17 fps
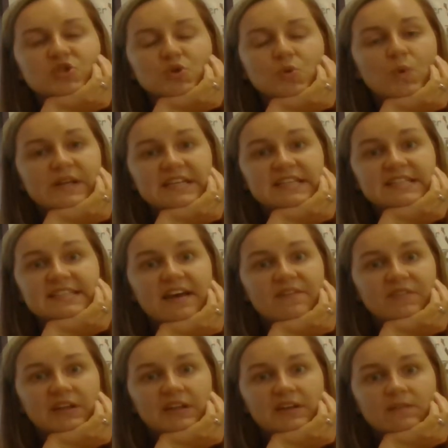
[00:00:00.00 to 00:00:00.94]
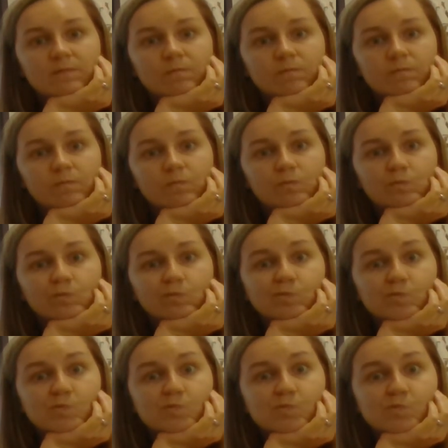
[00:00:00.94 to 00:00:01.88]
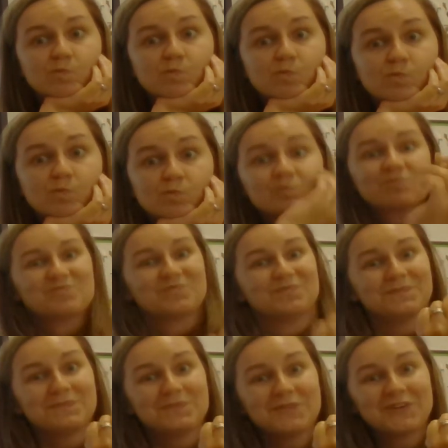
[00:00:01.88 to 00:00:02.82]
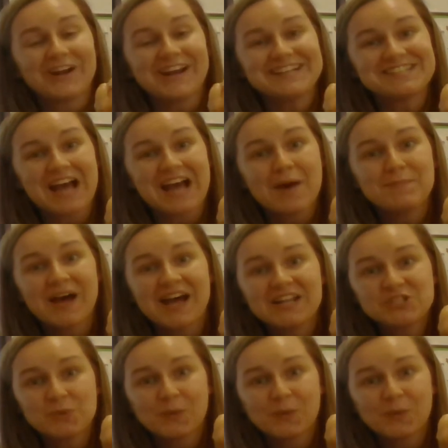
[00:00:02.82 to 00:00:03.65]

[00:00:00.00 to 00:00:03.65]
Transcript: 27. Great job!